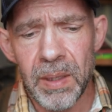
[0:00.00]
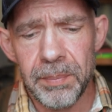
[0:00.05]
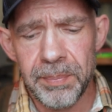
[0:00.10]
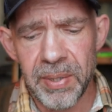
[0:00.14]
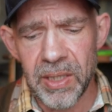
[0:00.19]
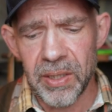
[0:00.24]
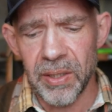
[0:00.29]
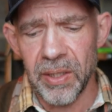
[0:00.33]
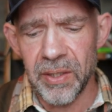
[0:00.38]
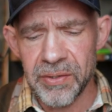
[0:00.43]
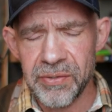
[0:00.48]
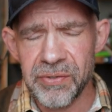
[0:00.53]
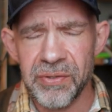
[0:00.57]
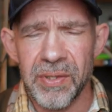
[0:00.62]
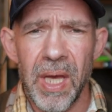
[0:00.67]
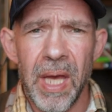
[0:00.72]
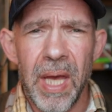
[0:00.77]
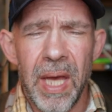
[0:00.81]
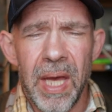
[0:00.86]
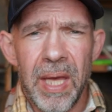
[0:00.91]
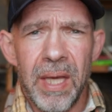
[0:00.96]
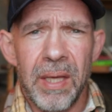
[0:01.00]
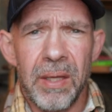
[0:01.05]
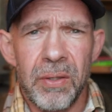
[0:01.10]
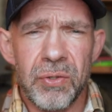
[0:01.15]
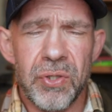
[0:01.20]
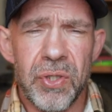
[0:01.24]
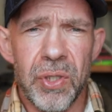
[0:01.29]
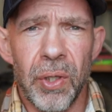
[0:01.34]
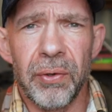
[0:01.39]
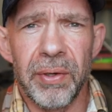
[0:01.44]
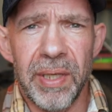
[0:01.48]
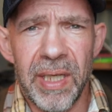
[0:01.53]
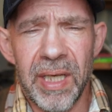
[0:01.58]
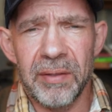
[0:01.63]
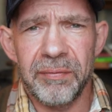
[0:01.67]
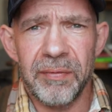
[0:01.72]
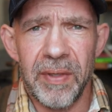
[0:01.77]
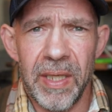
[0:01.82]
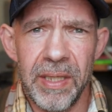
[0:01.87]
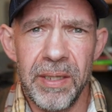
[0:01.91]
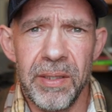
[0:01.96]
because sure
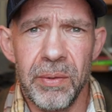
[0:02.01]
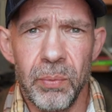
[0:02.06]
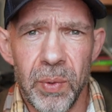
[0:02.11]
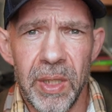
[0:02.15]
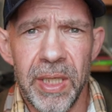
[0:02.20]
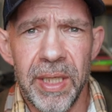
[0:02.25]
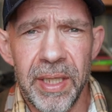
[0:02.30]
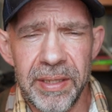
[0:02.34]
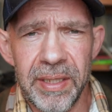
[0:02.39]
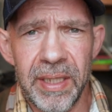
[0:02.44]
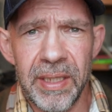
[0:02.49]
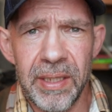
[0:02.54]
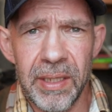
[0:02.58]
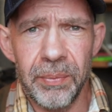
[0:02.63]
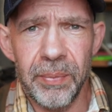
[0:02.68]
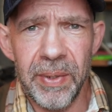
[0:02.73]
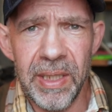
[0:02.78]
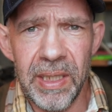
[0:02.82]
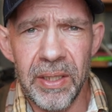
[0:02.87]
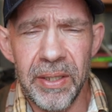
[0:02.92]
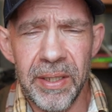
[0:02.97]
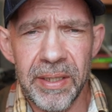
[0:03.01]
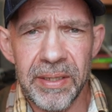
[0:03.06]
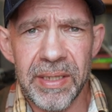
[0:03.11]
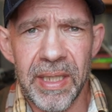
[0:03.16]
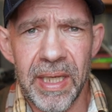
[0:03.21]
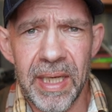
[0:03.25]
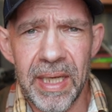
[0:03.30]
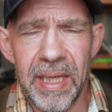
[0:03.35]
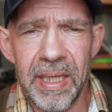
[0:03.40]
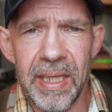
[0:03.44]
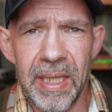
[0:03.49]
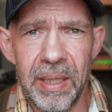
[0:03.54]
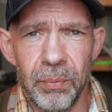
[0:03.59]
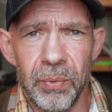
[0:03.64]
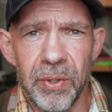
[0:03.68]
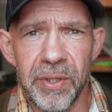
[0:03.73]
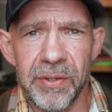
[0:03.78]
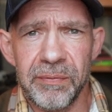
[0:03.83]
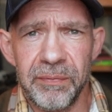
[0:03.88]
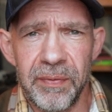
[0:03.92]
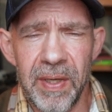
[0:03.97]
enough, in the wording that we looked at, it
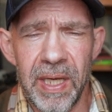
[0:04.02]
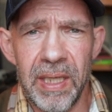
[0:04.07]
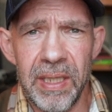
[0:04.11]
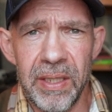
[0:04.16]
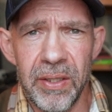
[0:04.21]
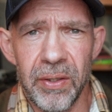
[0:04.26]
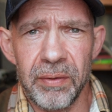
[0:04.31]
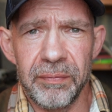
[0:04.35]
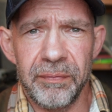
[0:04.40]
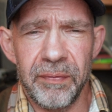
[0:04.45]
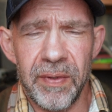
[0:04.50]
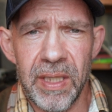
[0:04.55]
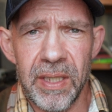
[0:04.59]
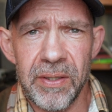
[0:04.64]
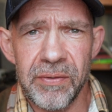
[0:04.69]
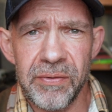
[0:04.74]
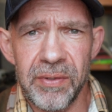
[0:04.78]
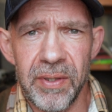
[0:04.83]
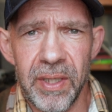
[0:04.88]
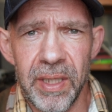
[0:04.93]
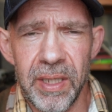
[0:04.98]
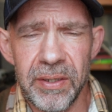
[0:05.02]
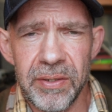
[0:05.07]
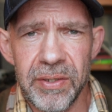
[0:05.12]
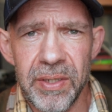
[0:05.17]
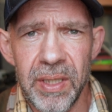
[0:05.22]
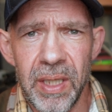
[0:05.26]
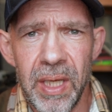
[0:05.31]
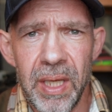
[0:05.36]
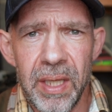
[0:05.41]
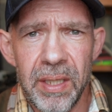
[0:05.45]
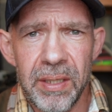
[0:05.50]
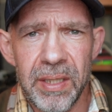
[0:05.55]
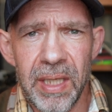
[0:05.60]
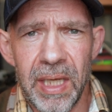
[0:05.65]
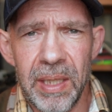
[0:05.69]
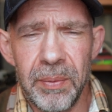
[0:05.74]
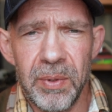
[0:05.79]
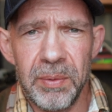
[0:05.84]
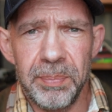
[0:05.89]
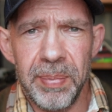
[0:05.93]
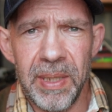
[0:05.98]
was fairly obvious that
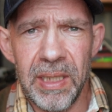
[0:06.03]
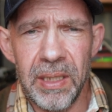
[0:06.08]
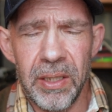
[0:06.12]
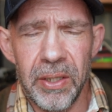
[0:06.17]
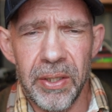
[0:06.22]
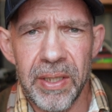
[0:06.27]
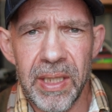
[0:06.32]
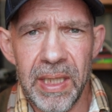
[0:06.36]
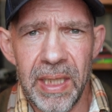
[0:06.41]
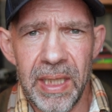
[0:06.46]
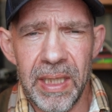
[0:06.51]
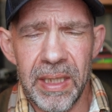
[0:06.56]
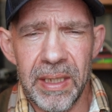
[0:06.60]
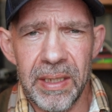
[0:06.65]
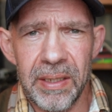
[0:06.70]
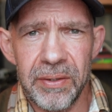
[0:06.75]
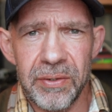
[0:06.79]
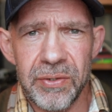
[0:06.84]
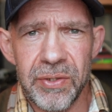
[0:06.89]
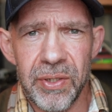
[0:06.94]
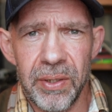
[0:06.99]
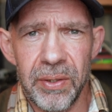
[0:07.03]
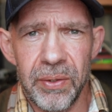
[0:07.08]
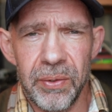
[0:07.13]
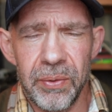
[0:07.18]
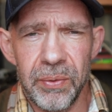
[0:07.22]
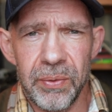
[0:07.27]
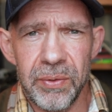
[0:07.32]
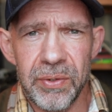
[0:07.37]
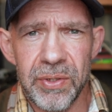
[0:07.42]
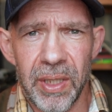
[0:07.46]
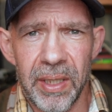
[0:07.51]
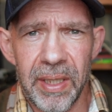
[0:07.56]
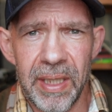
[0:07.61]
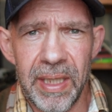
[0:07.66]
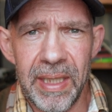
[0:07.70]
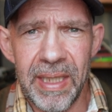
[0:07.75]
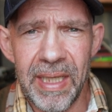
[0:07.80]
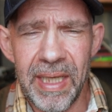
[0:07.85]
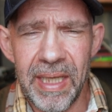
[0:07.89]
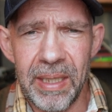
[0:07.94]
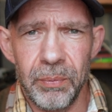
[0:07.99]
they would be looking to
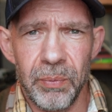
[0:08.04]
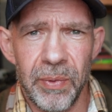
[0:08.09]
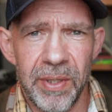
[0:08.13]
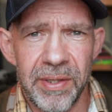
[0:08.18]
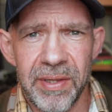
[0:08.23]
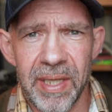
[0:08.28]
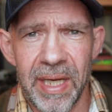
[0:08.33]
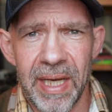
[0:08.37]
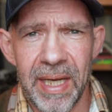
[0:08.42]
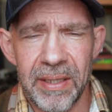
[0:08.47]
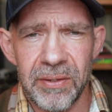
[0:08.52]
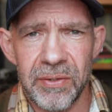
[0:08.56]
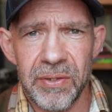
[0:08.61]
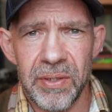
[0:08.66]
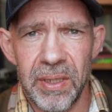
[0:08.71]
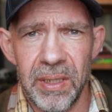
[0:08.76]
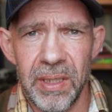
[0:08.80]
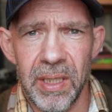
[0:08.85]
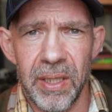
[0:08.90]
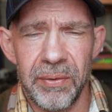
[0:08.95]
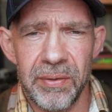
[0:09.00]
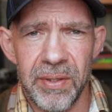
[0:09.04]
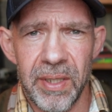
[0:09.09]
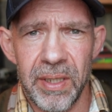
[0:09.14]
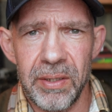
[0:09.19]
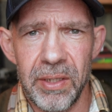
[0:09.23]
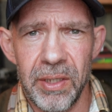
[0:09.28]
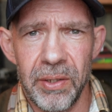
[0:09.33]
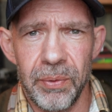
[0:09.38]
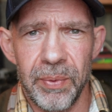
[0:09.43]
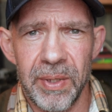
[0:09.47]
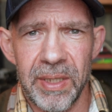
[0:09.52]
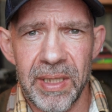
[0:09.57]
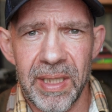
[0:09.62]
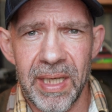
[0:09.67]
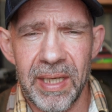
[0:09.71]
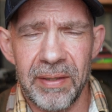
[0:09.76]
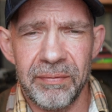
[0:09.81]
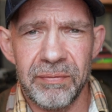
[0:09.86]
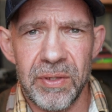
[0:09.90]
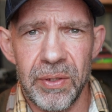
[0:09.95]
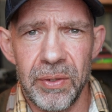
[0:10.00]
tie in with that, you know, that you would
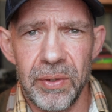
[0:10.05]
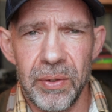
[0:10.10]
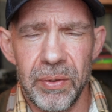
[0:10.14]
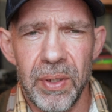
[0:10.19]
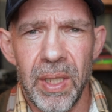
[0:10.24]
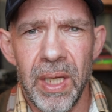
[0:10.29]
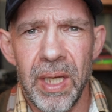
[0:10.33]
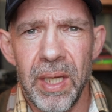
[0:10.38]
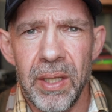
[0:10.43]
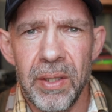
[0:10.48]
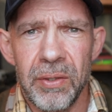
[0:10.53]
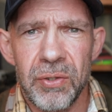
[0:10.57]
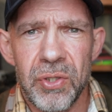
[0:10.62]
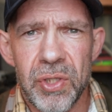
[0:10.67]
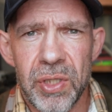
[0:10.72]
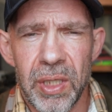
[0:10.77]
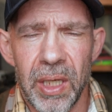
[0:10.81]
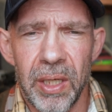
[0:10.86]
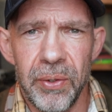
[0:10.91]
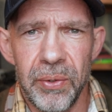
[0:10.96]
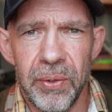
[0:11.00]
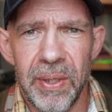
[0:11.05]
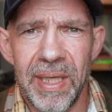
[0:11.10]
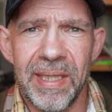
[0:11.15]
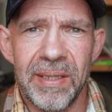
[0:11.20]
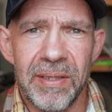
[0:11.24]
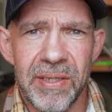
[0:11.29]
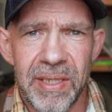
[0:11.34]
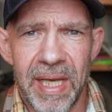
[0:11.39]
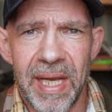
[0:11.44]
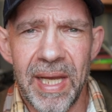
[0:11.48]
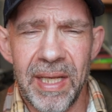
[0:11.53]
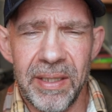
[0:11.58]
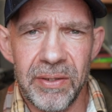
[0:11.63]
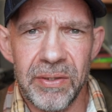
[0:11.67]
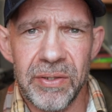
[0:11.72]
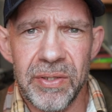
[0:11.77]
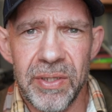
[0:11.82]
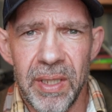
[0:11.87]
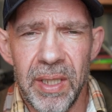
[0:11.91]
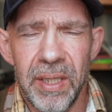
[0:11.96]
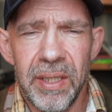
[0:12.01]
have to show
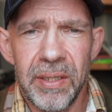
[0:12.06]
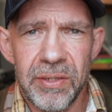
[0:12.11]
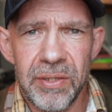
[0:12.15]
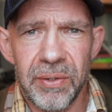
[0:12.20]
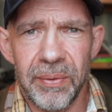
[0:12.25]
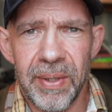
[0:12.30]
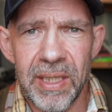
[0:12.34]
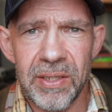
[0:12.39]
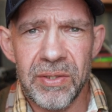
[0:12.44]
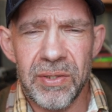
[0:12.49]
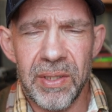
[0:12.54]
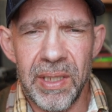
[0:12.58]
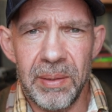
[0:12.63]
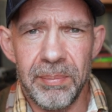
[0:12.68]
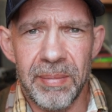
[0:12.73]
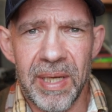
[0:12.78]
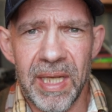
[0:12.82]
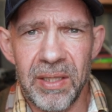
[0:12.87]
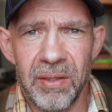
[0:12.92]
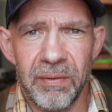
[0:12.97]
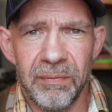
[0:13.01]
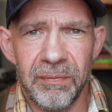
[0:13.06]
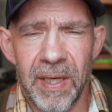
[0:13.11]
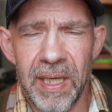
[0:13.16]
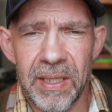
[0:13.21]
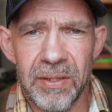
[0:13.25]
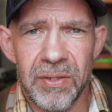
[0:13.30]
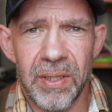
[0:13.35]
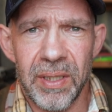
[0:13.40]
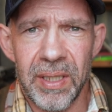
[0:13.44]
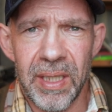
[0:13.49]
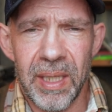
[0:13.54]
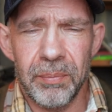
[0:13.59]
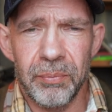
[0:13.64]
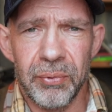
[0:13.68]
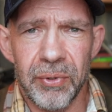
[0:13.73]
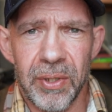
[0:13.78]
intent to actually manufacture that